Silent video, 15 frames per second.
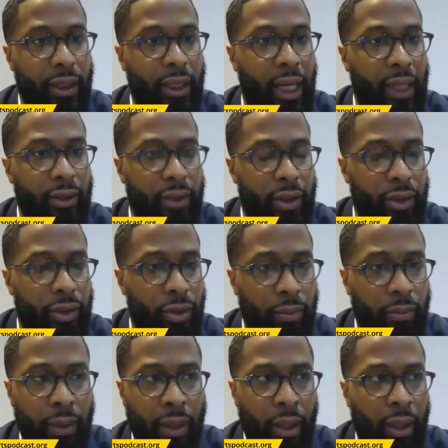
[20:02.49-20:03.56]
and Down
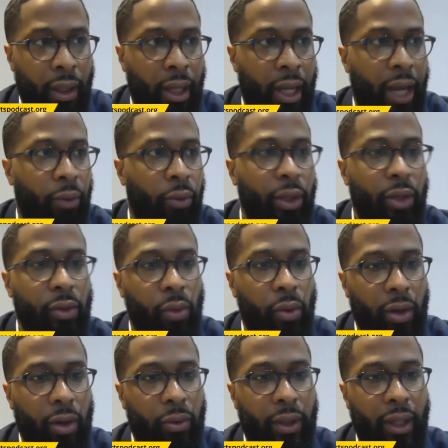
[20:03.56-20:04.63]
syndrome. And when you
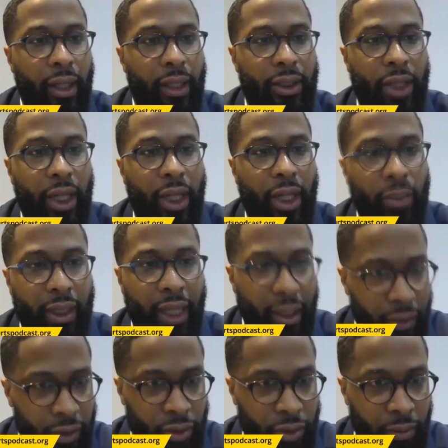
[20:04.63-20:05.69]
work with a child with
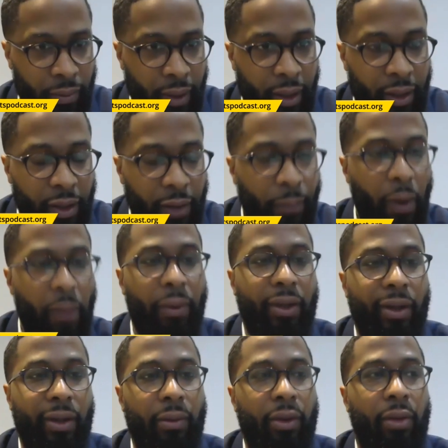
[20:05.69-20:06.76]
Down syndrome, they're
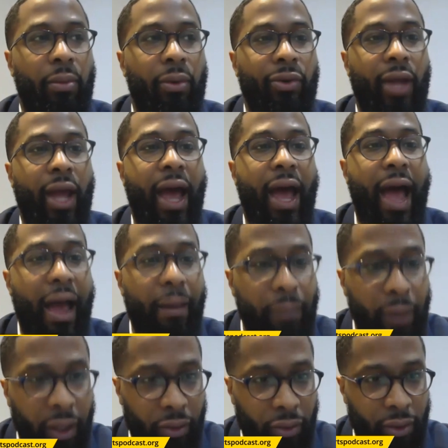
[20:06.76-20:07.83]
probably some of the most
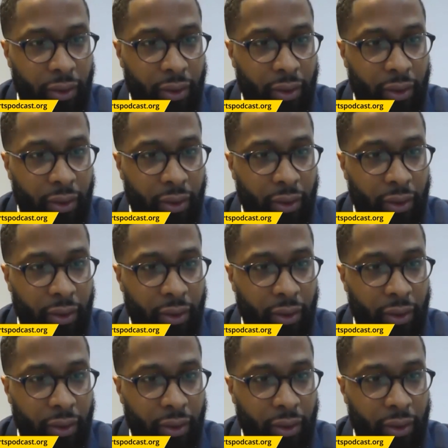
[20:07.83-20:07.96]
happiest